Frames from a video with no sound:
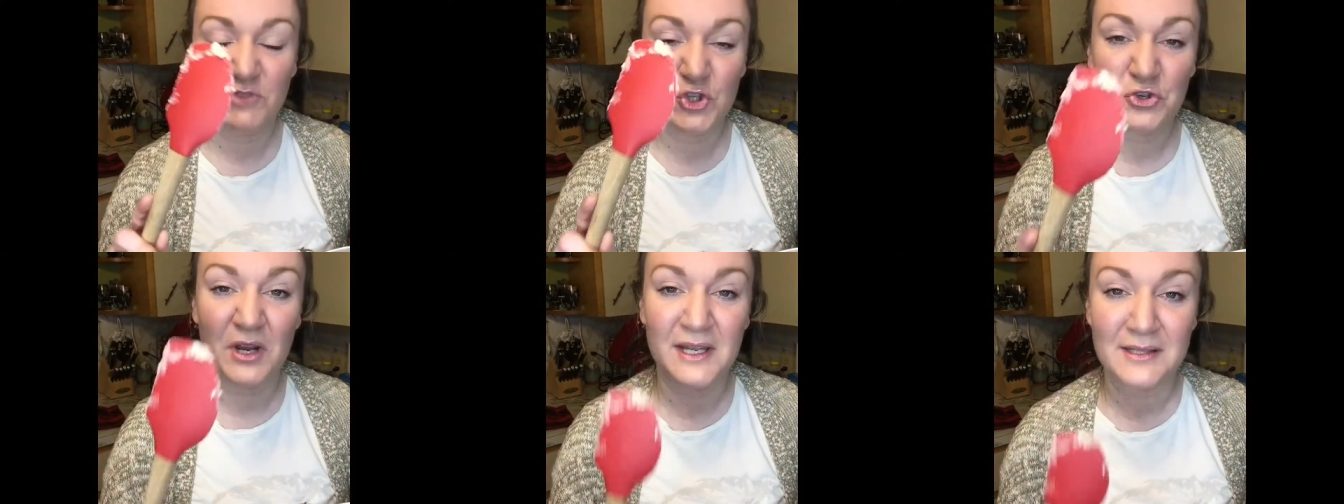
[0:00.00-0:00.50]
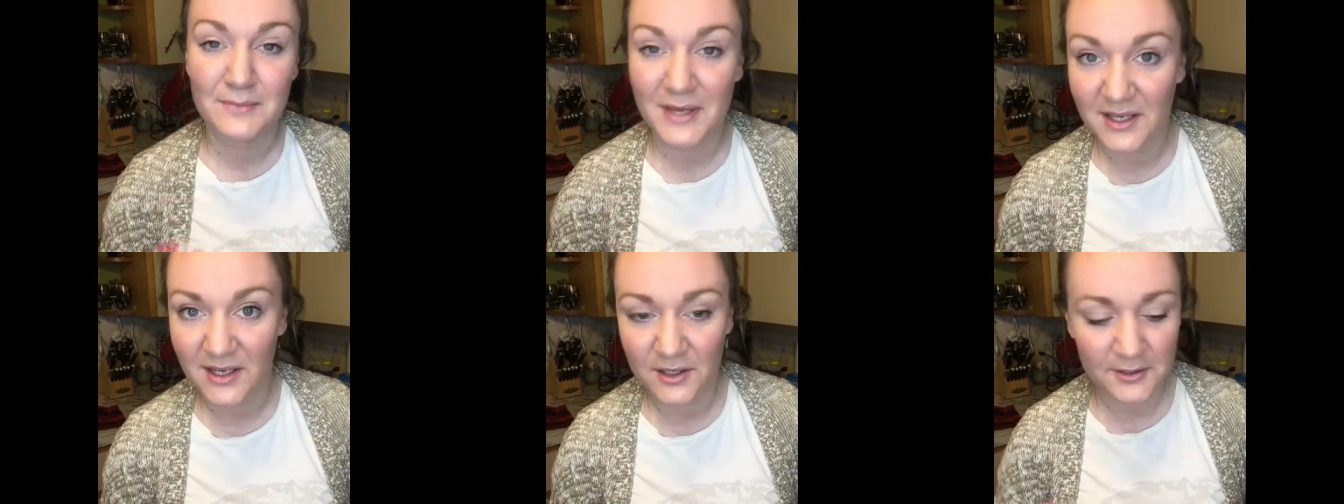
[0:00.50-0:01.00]
grinds my
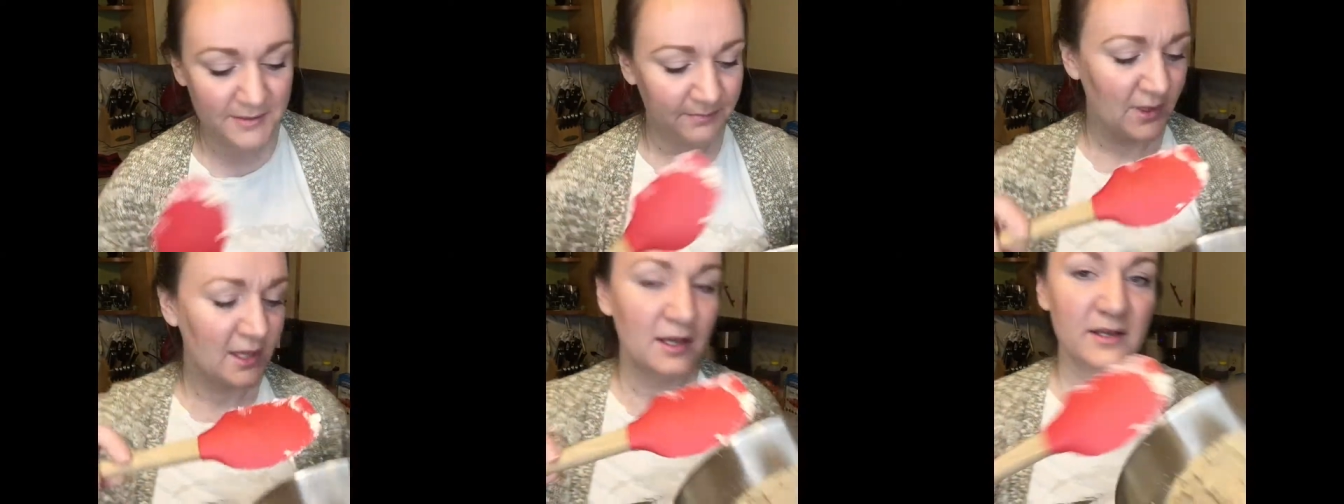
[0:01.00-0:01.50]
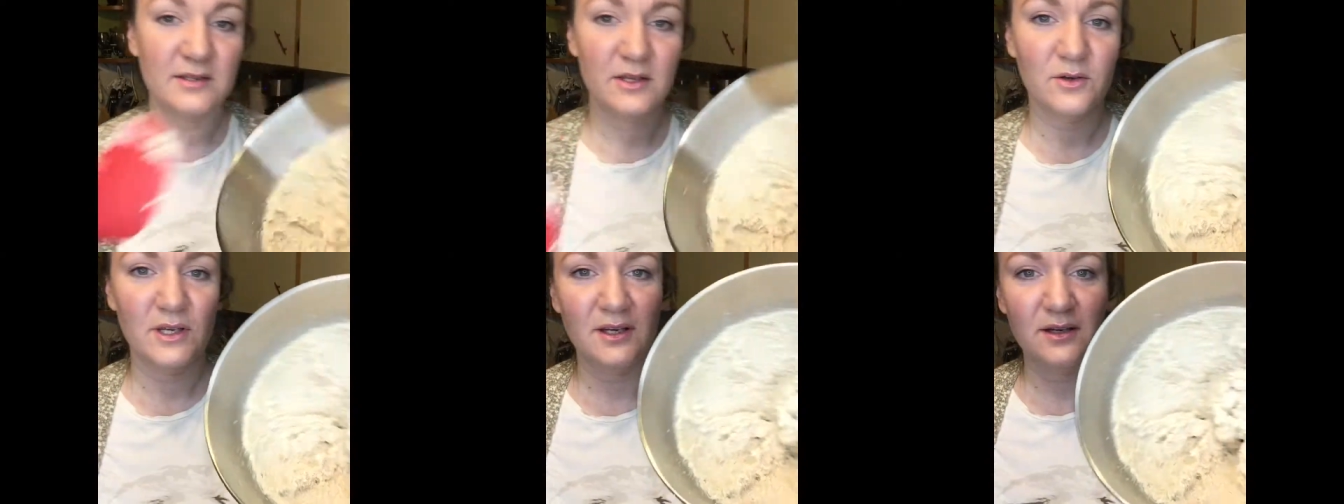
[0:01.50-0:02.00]
gears. So
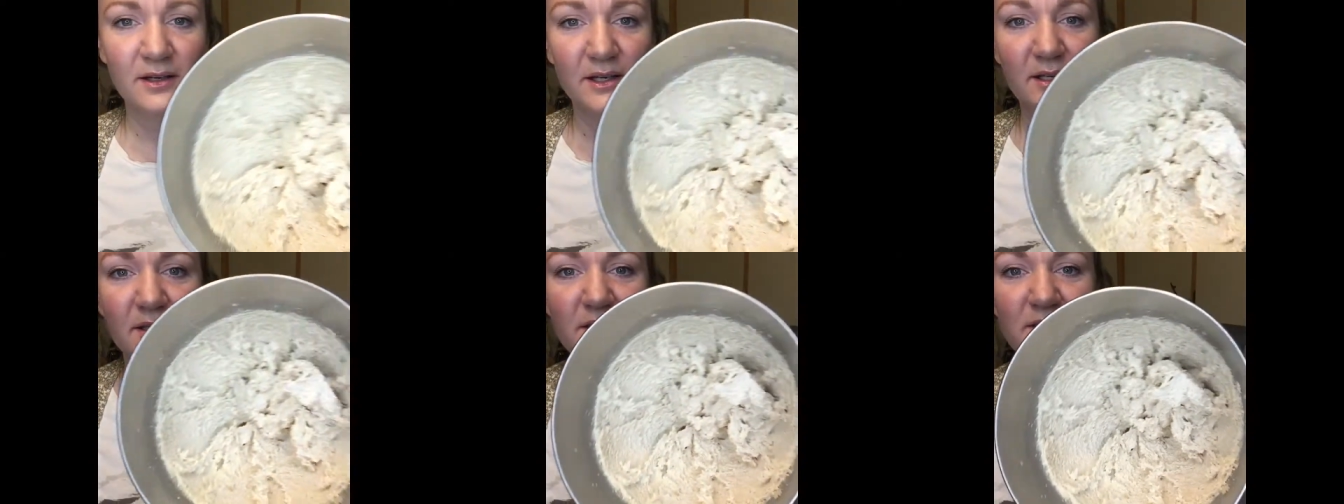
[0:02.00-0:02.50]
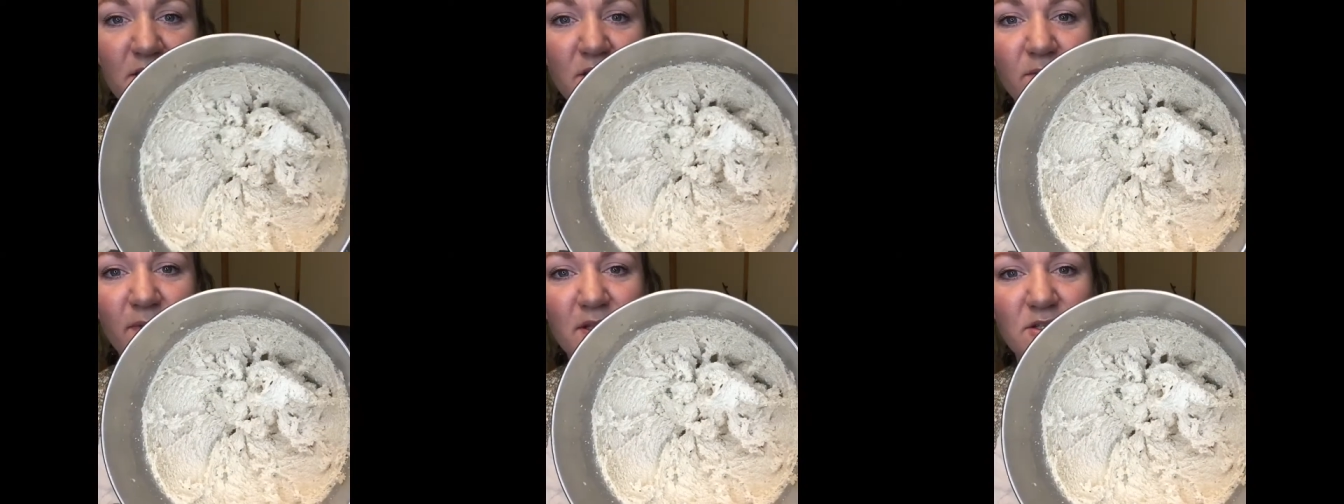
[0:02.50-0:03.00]
here is
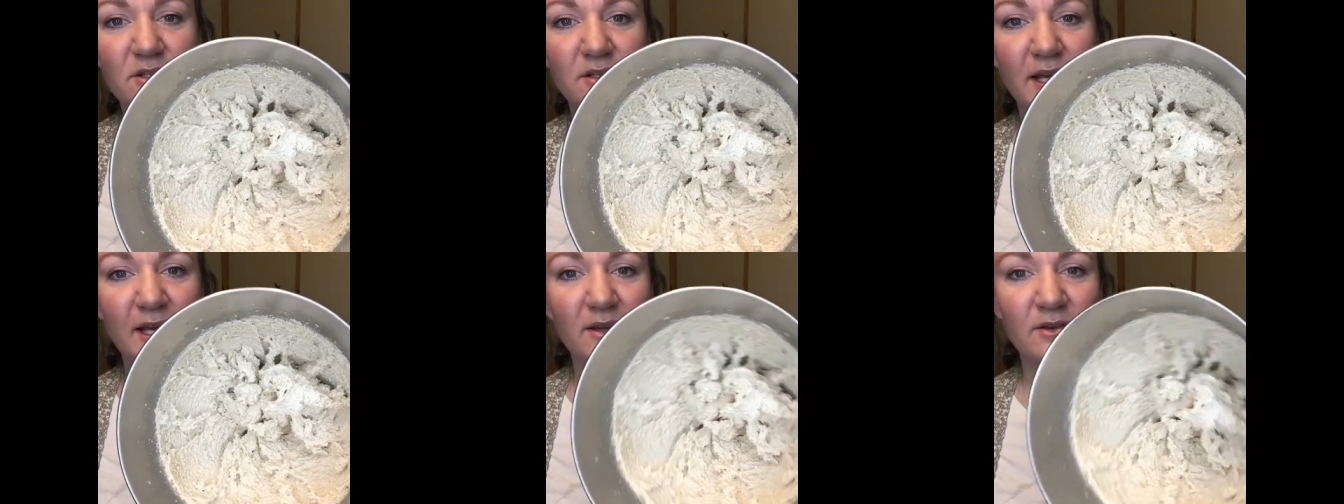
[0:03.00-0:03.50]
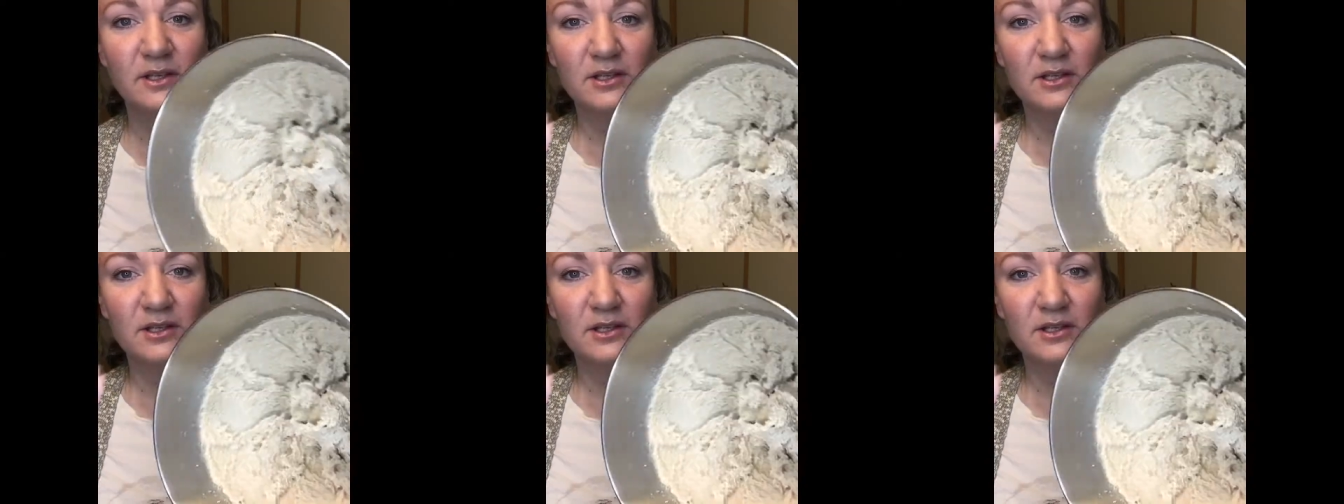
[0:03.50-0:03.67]
your mixture now.